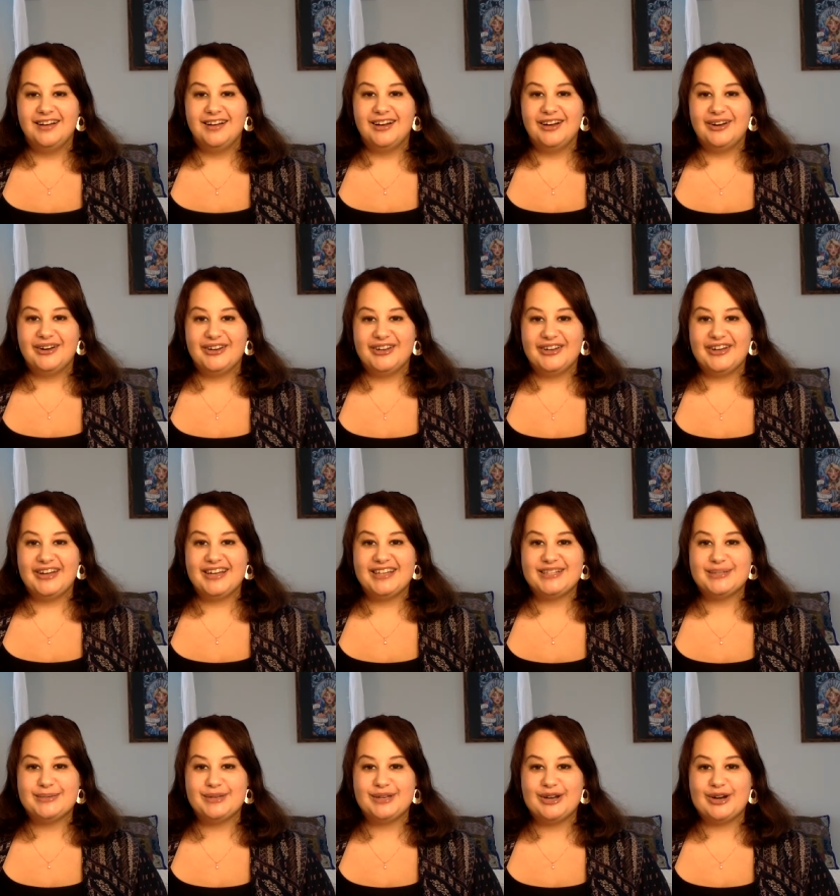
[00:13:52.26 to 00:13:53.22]
All right, you
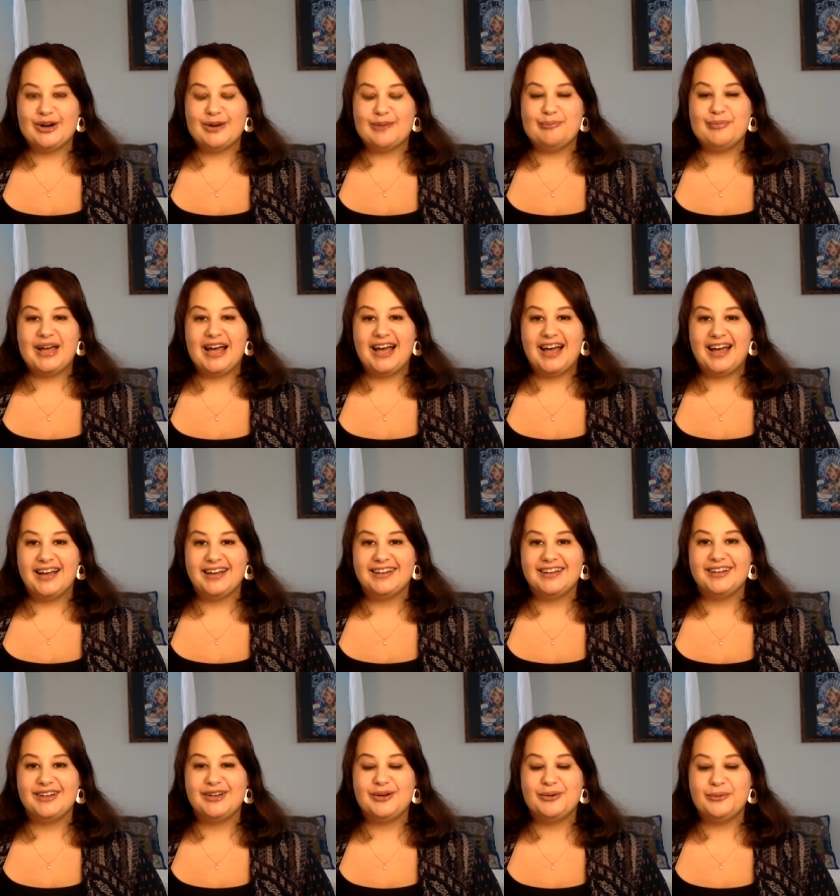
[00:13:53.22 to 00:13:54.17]
guys, we are back
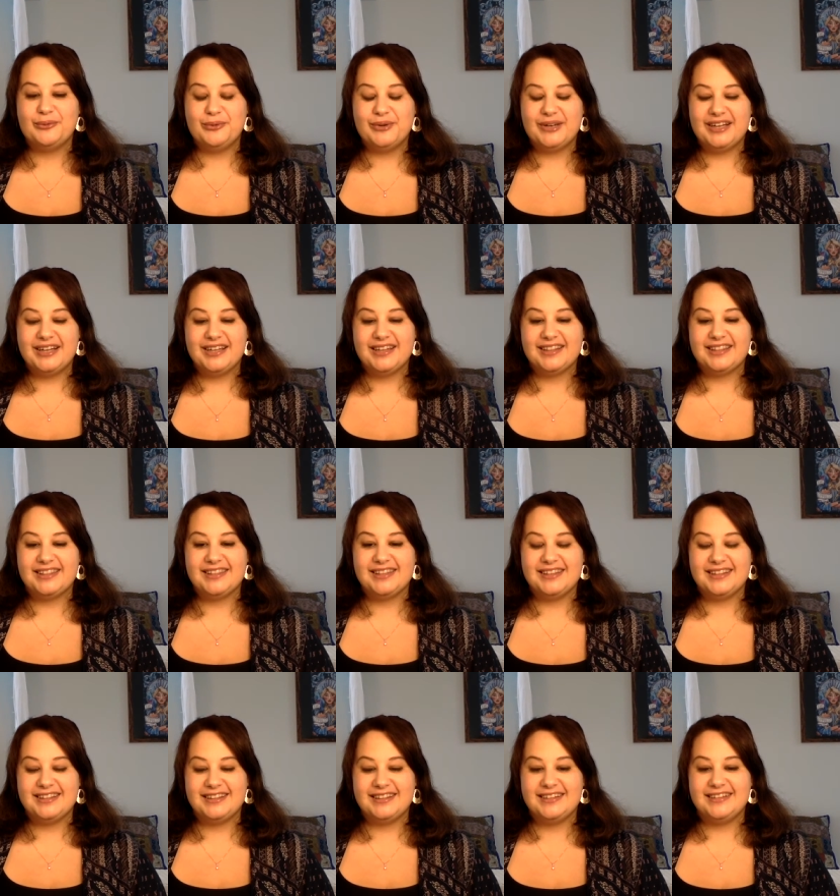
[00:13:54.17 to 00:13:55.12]
with
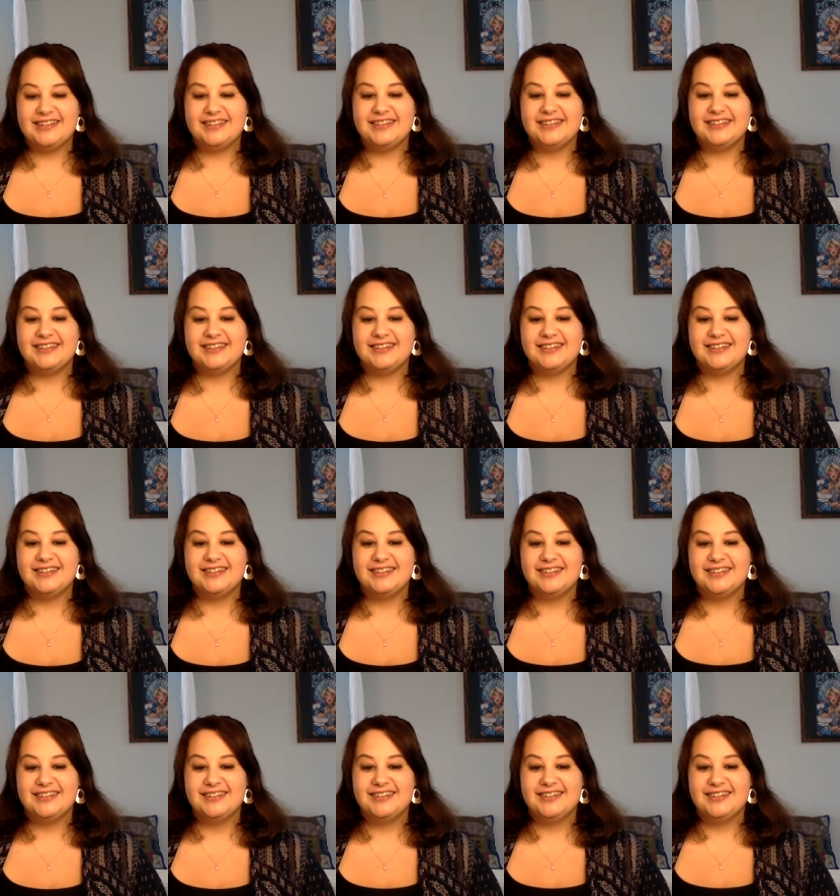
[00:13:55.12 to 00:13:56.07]
the
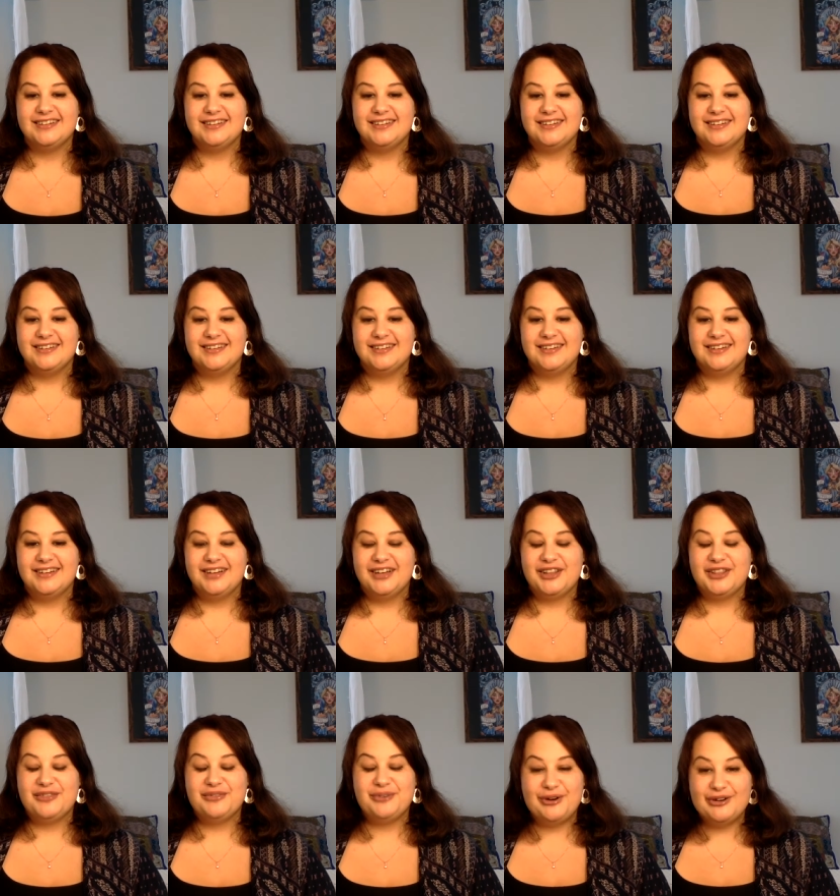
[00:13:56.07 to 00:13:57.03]

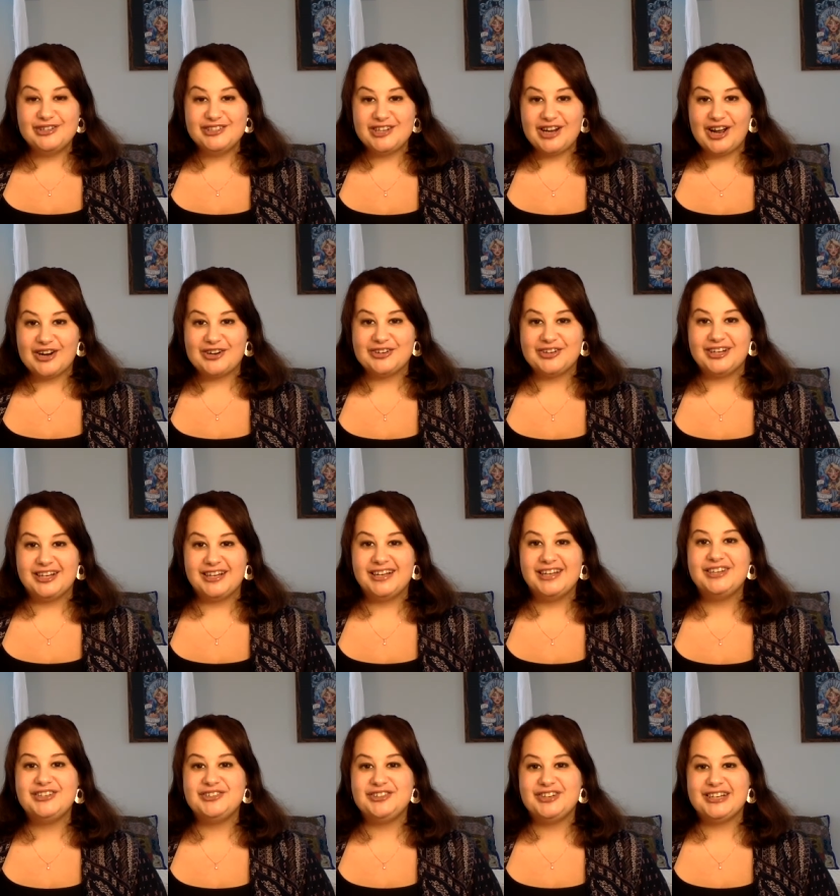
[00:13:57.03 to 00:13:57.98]
throat chakra
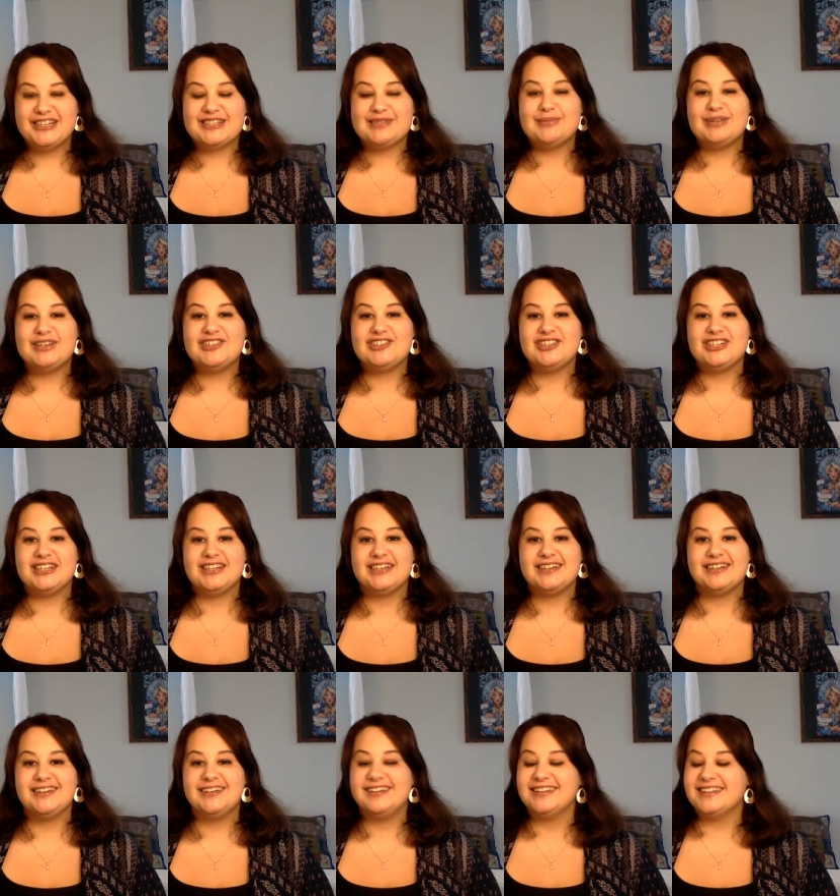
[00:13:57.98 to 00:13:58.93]

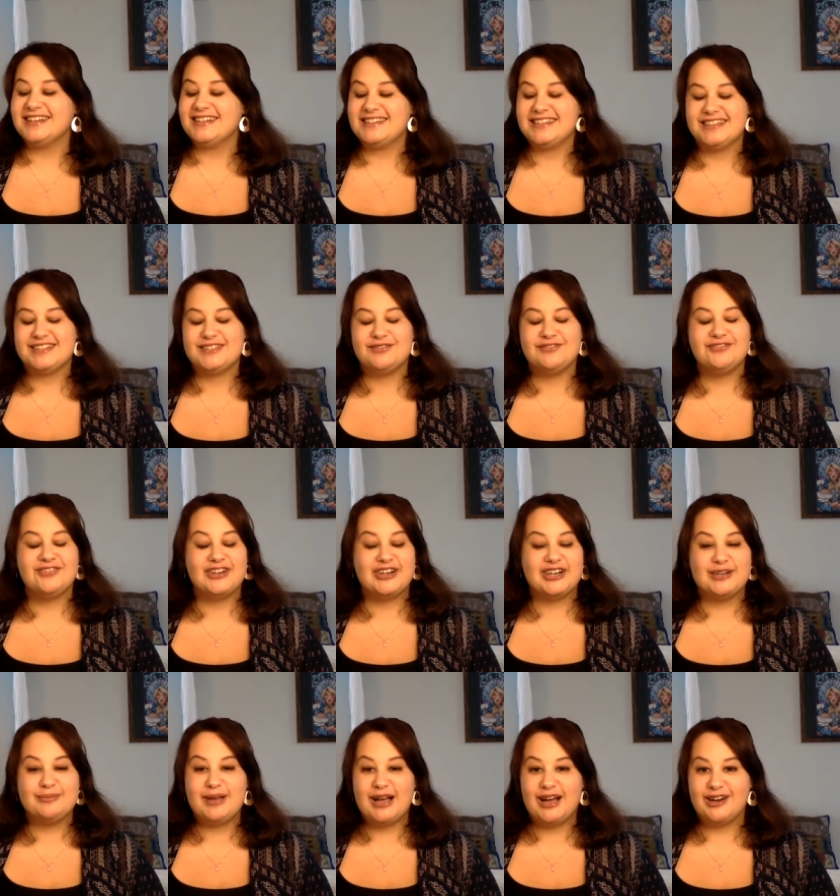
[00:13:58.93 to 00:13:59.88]
transmission. This is
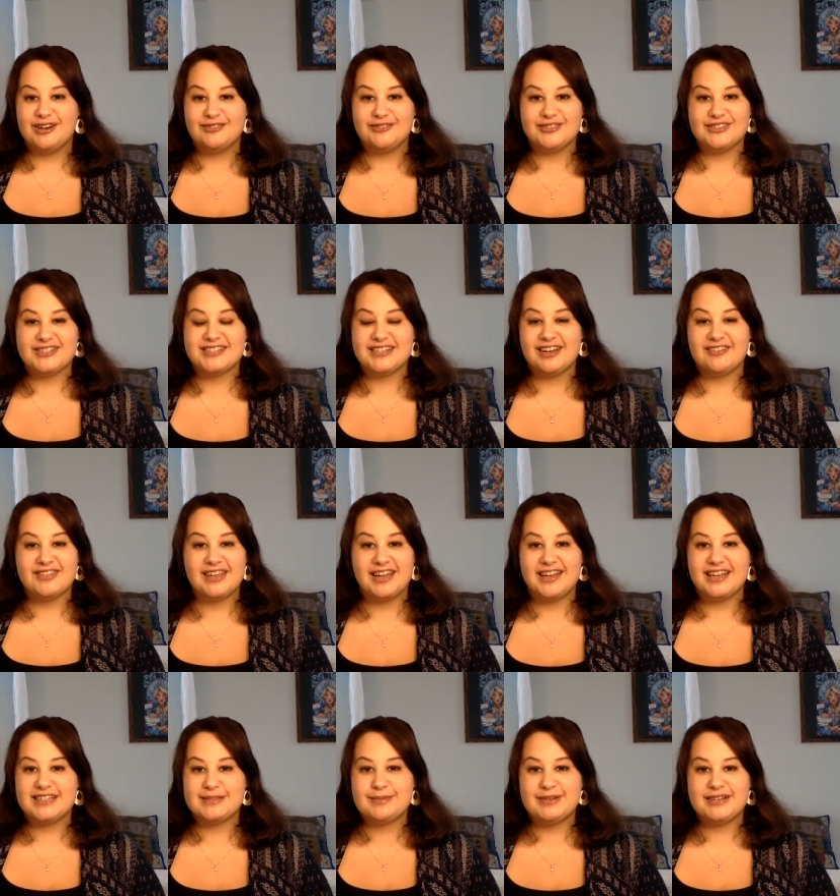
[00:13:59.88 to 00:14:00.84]
very powerful stuff that
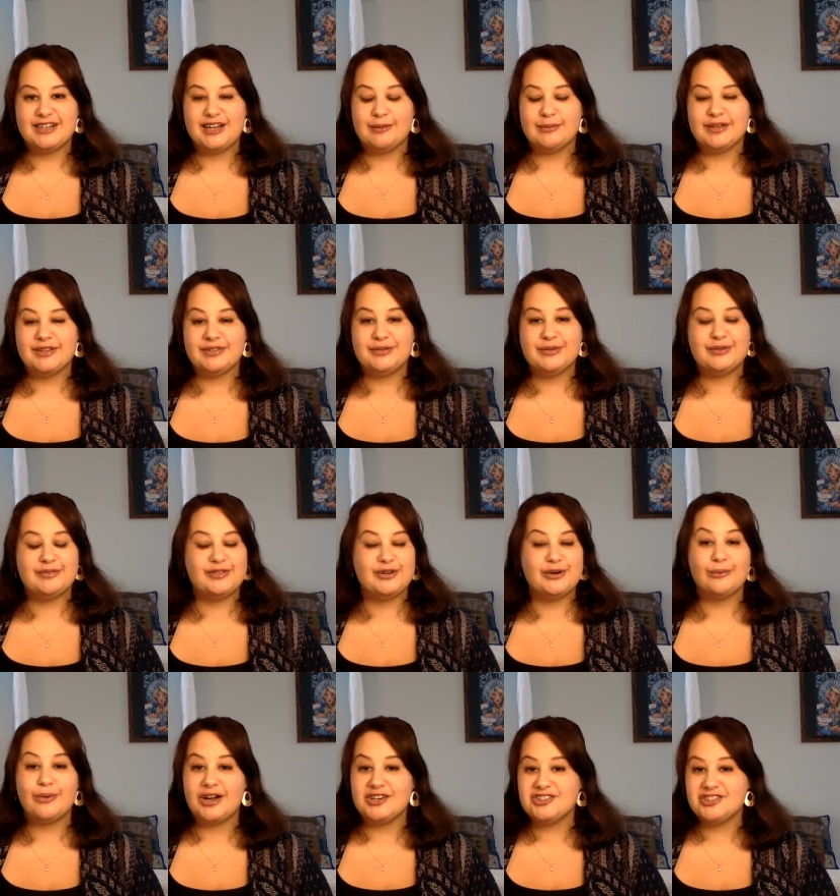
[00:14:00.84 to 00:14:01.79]
has been coming through. If
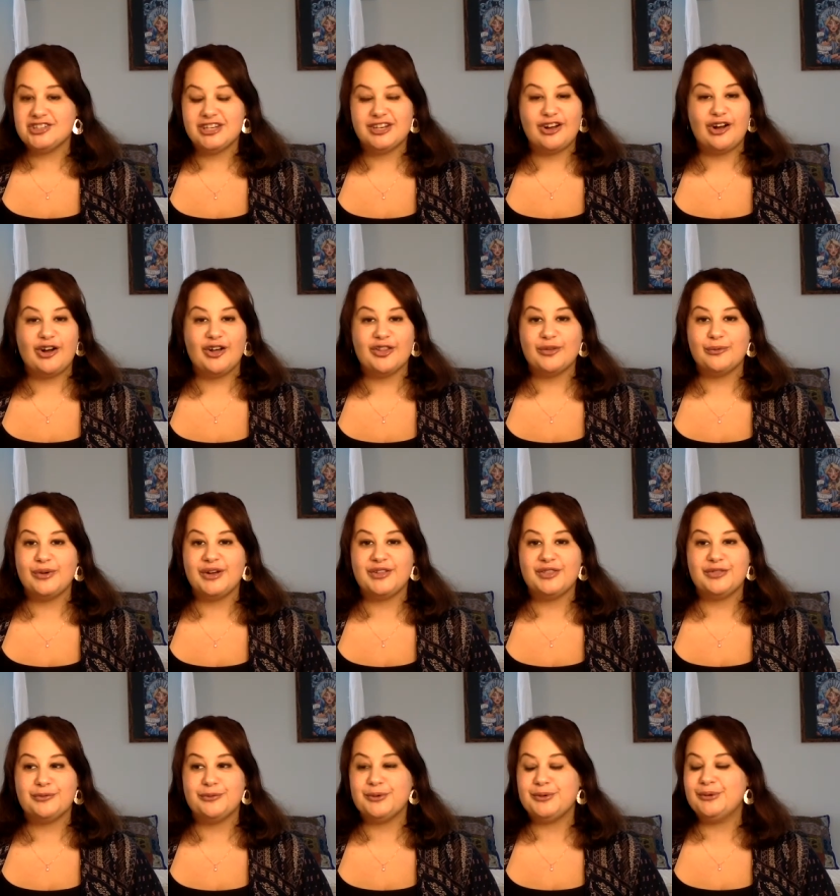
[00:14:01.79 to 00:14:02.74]
you're watching it all the way
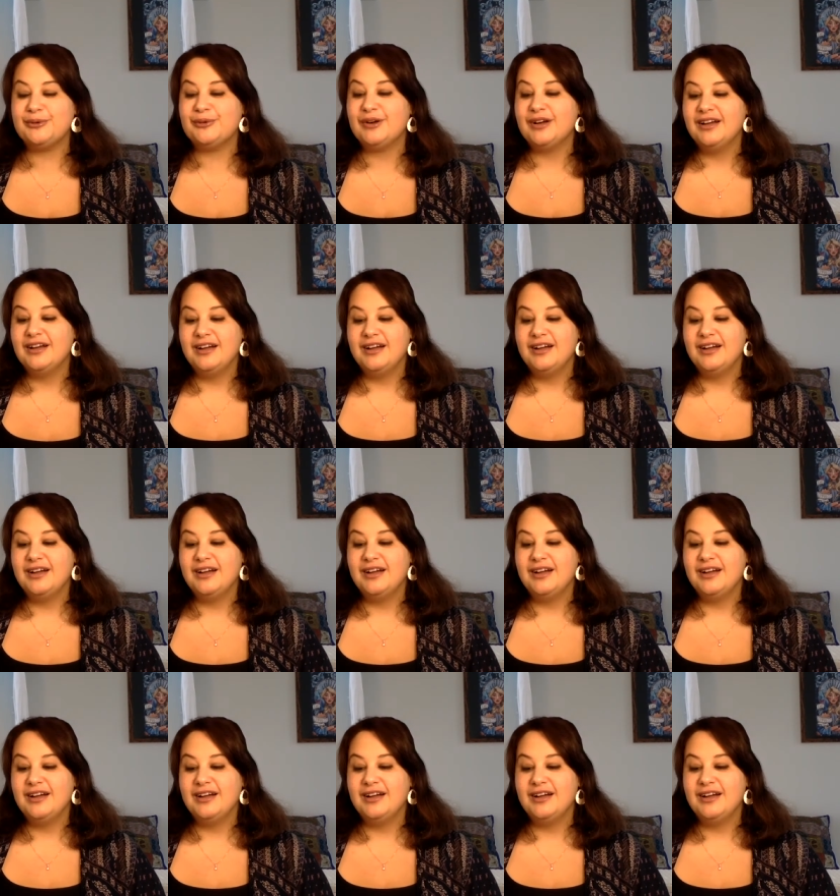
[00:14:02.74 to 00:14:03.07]
through,